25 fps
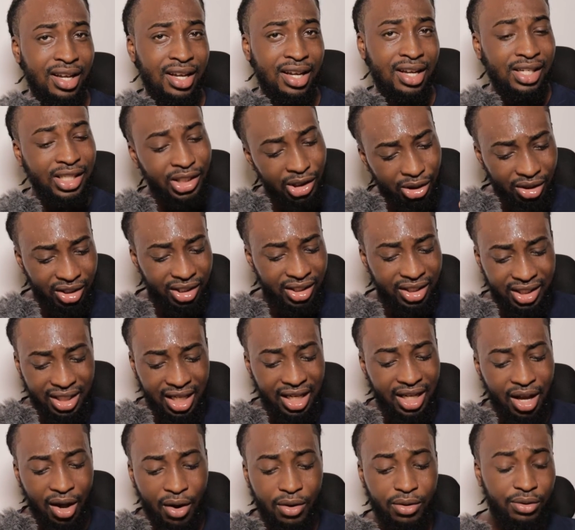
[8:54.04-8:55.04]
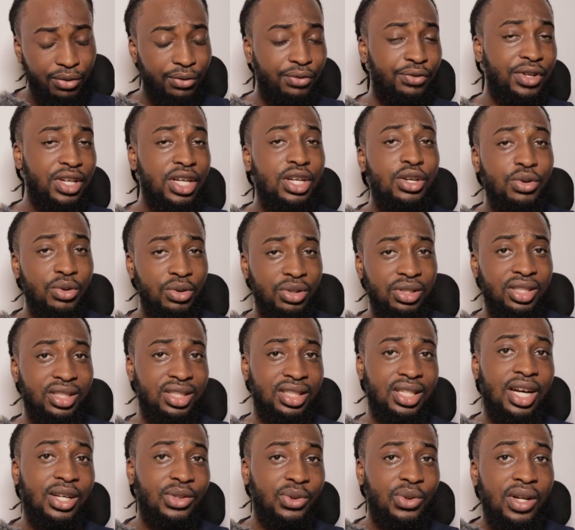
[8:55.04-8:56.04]
just check out the videos
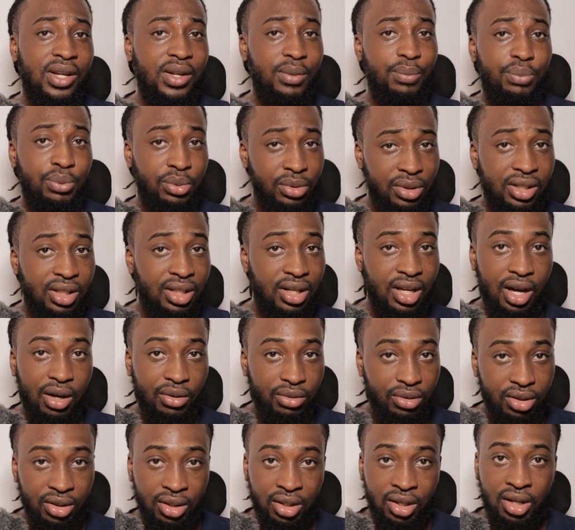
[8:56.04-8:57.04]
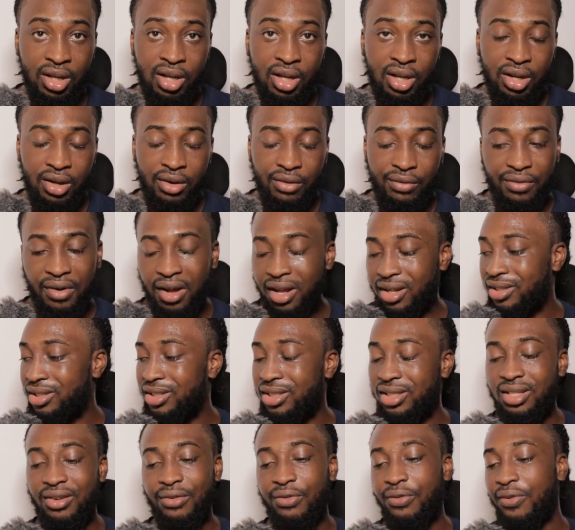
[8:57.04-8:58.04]
he's actually putting out
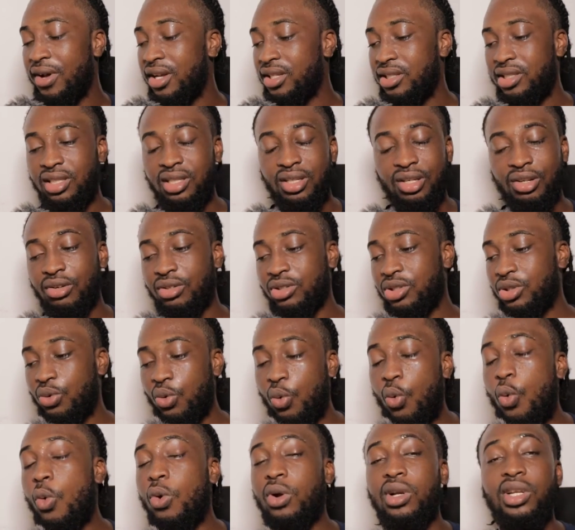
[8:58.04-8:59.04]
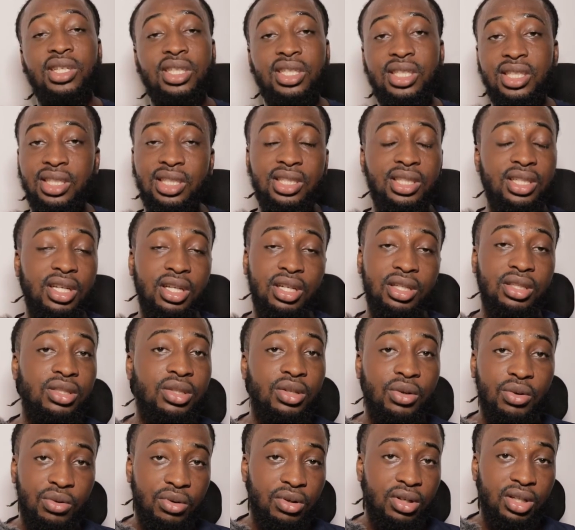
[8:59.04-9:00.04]
fancy fancy does quality things
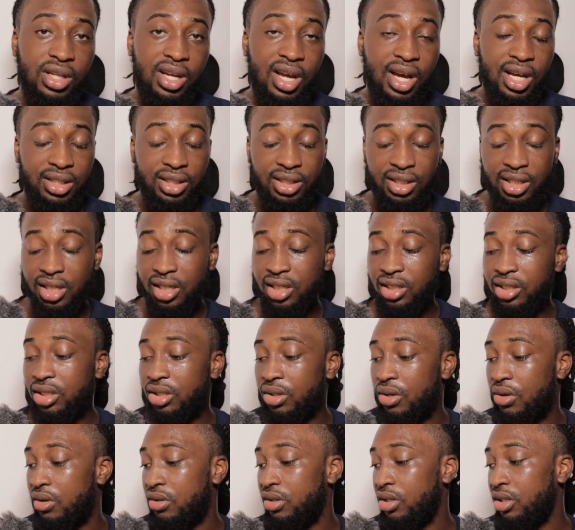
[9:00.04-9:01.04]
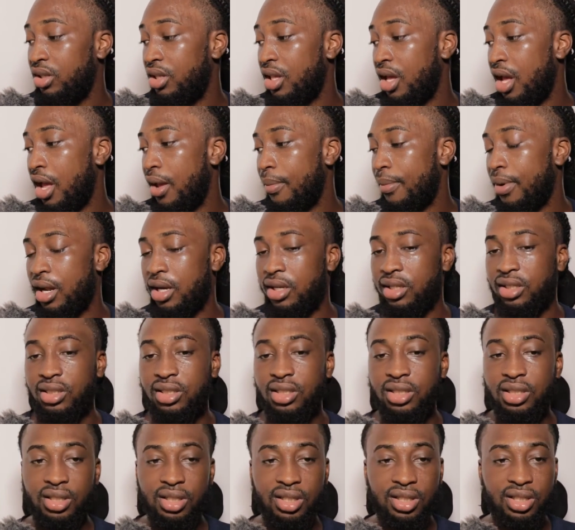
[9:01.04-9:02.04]
only i see this all the time and
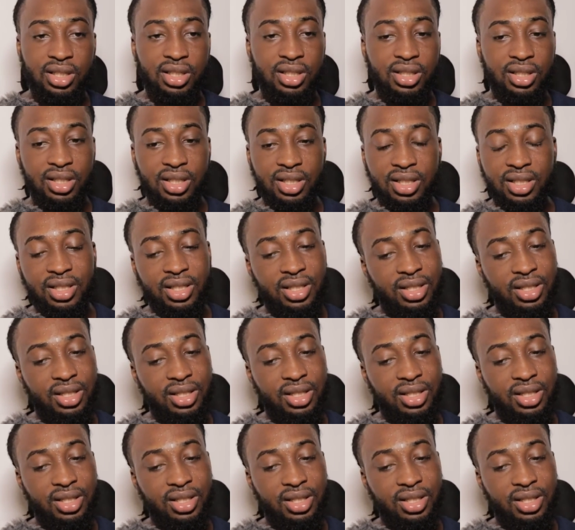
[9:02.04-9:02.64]
it's it's it's